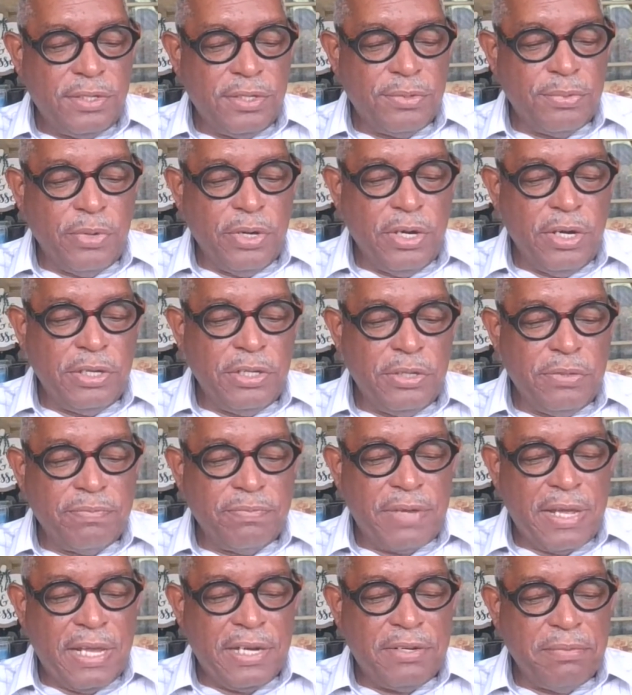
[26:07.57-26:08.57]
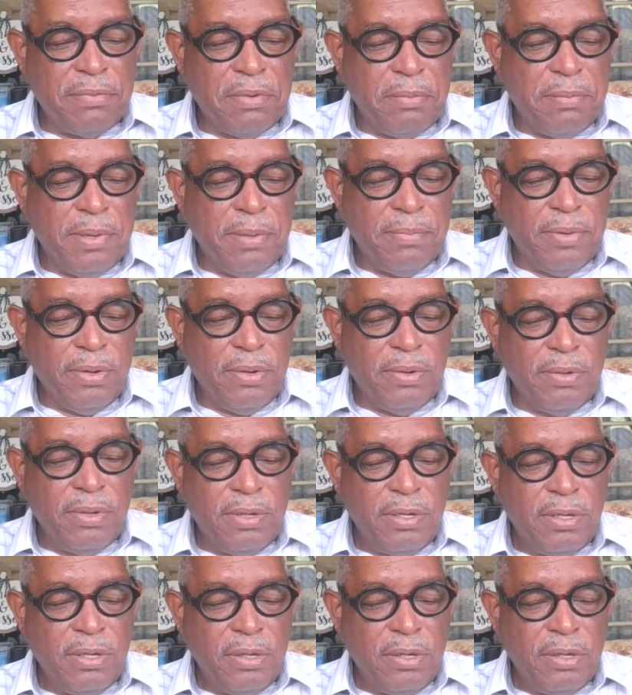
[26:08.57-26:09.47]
is where you've got to remember